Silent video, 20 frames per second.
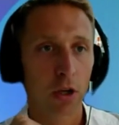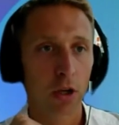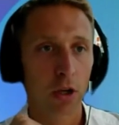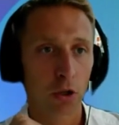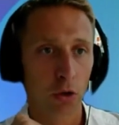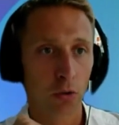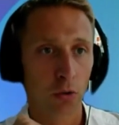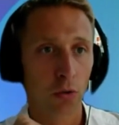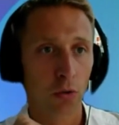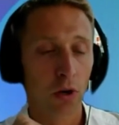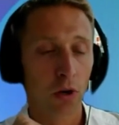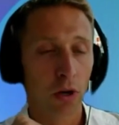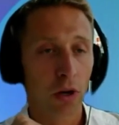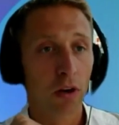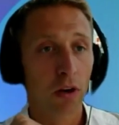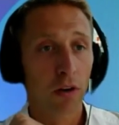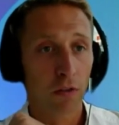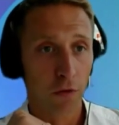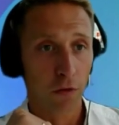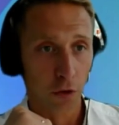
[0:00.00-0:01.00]
So
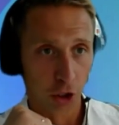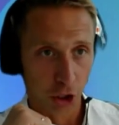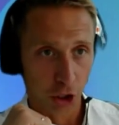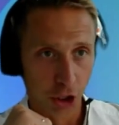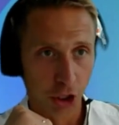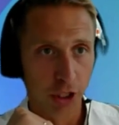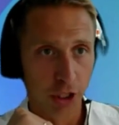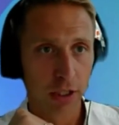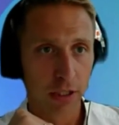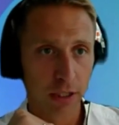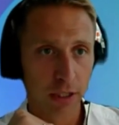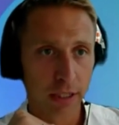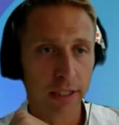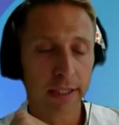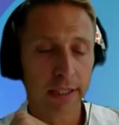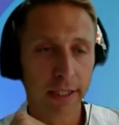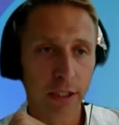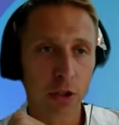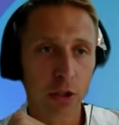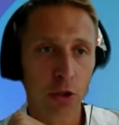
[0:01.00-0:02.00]
for sure, there
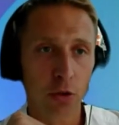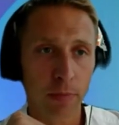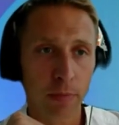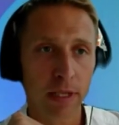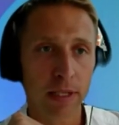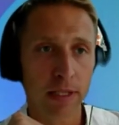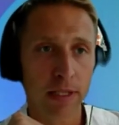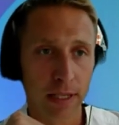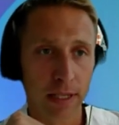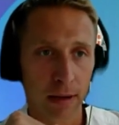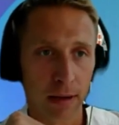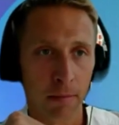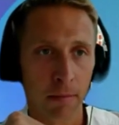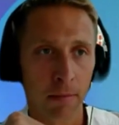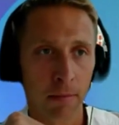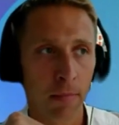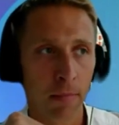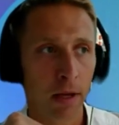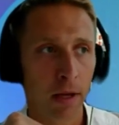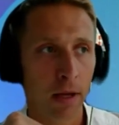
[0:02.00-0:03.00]
needs to be
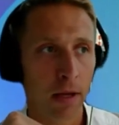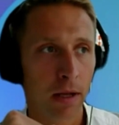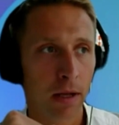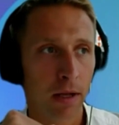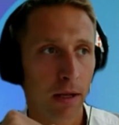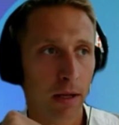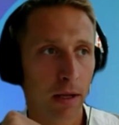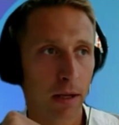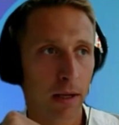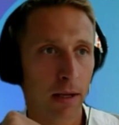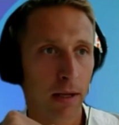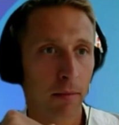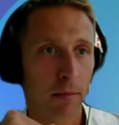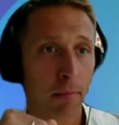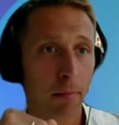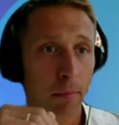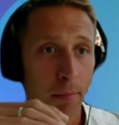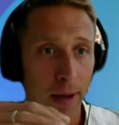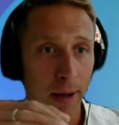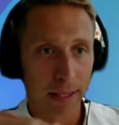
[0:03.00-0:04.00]
some
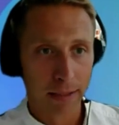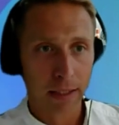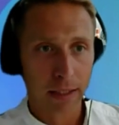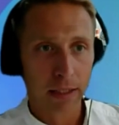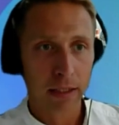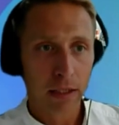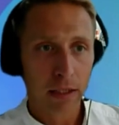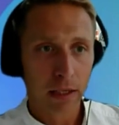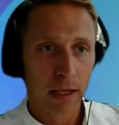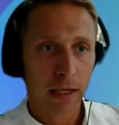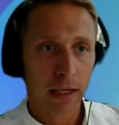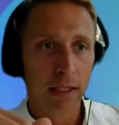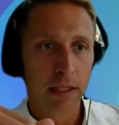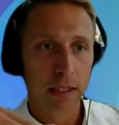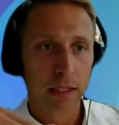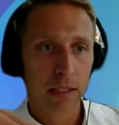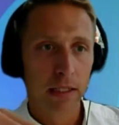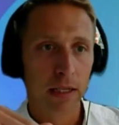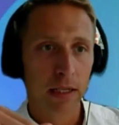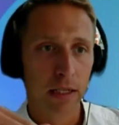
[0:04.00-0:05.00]
pattern,
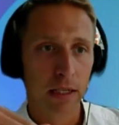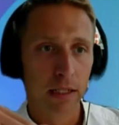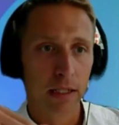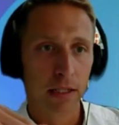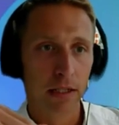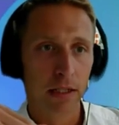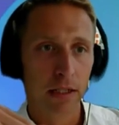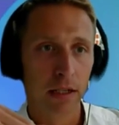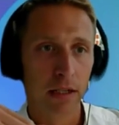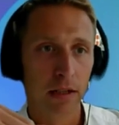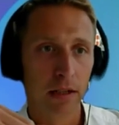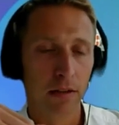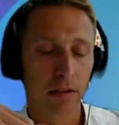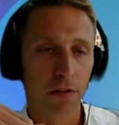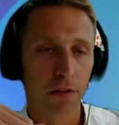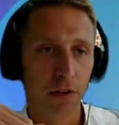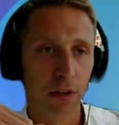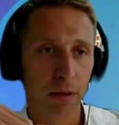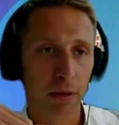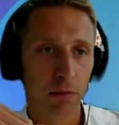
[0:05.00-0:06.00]
as
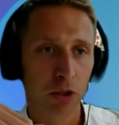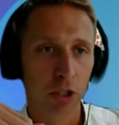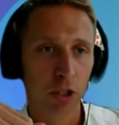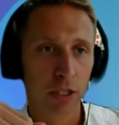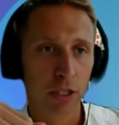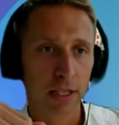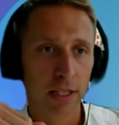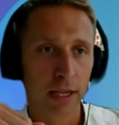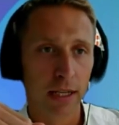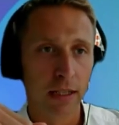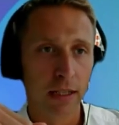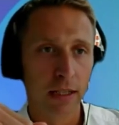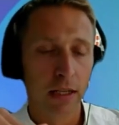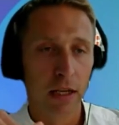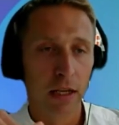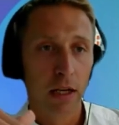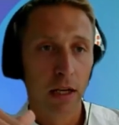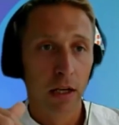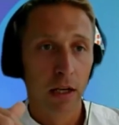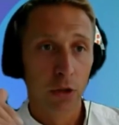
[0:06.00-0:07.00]
Philipp just said,
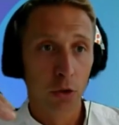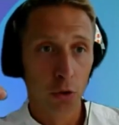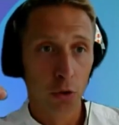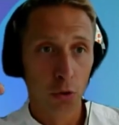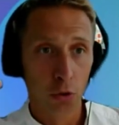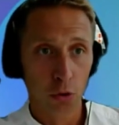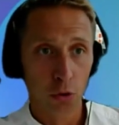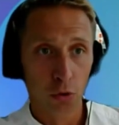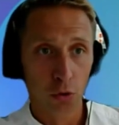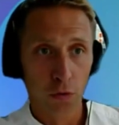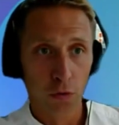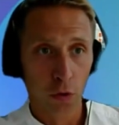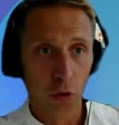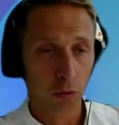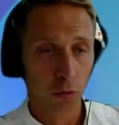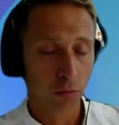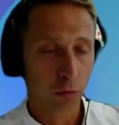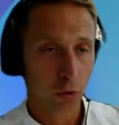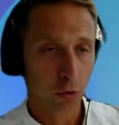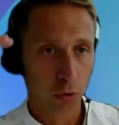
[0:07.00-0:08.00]
to
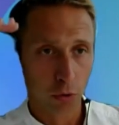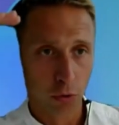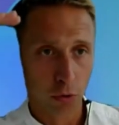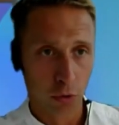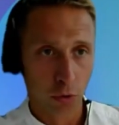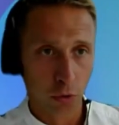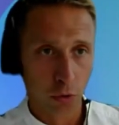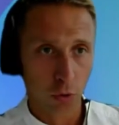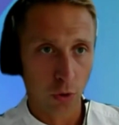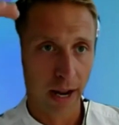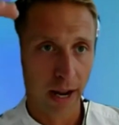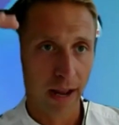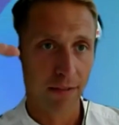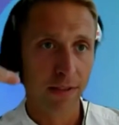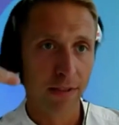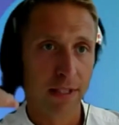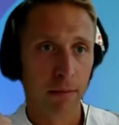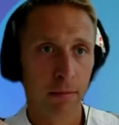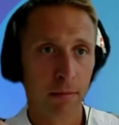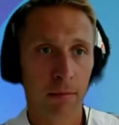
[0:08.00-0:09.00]
follow, to have
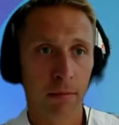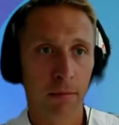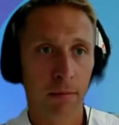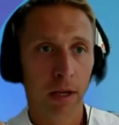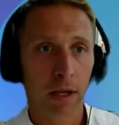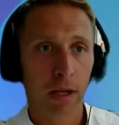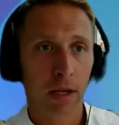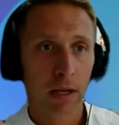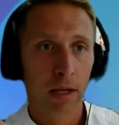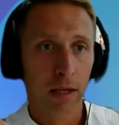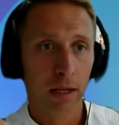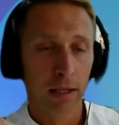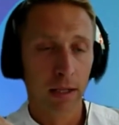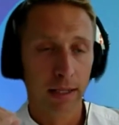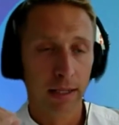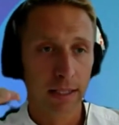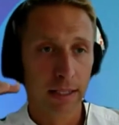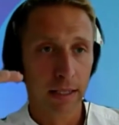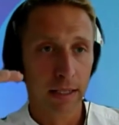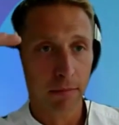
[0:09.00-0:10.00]
some
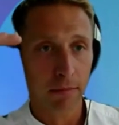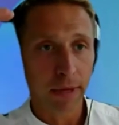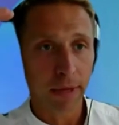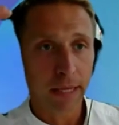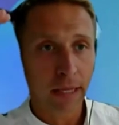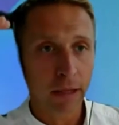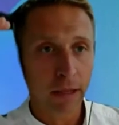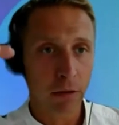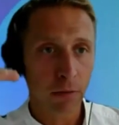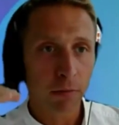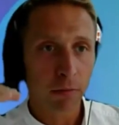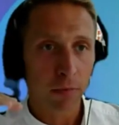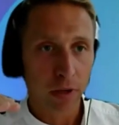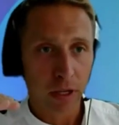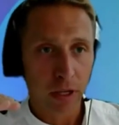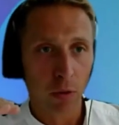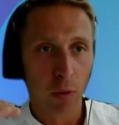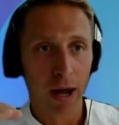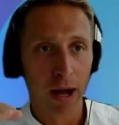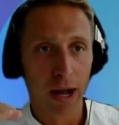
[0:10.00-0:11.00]
let's say minimum
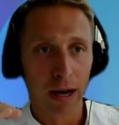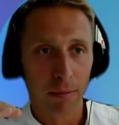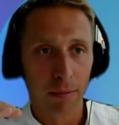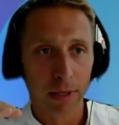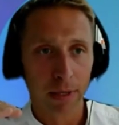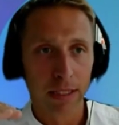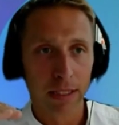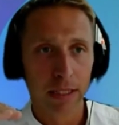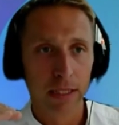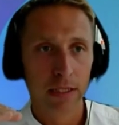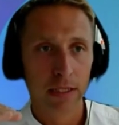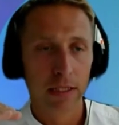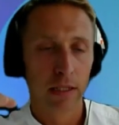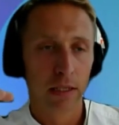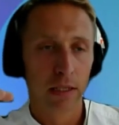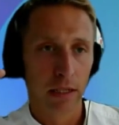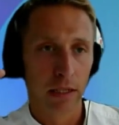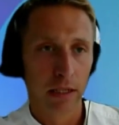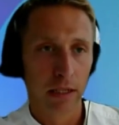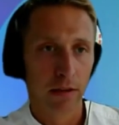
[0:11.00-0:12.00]
requirements
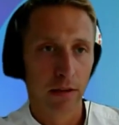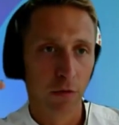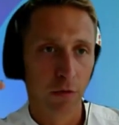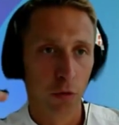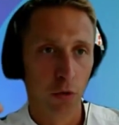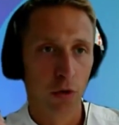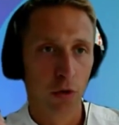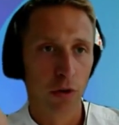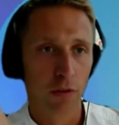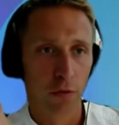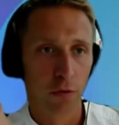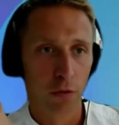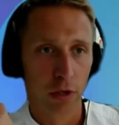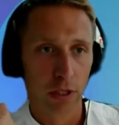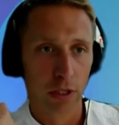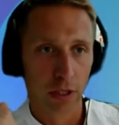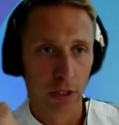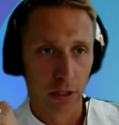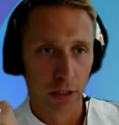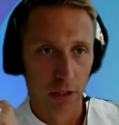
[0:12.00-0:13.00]
for a
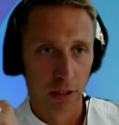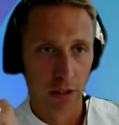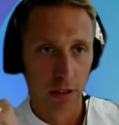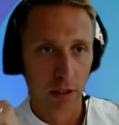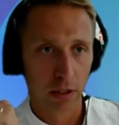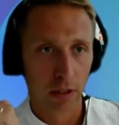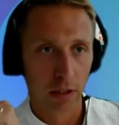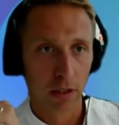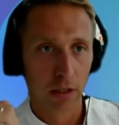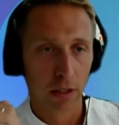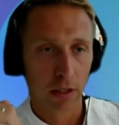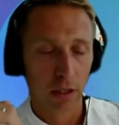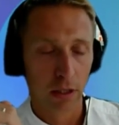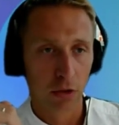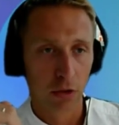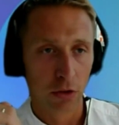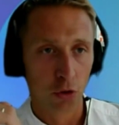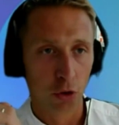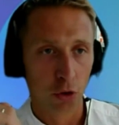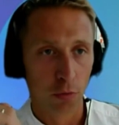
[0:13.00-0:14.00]
certain
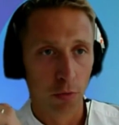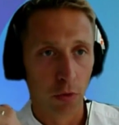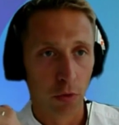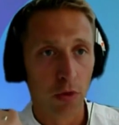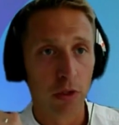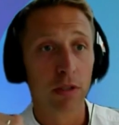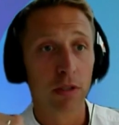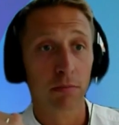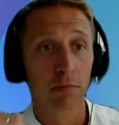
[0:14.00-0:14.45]
job roles.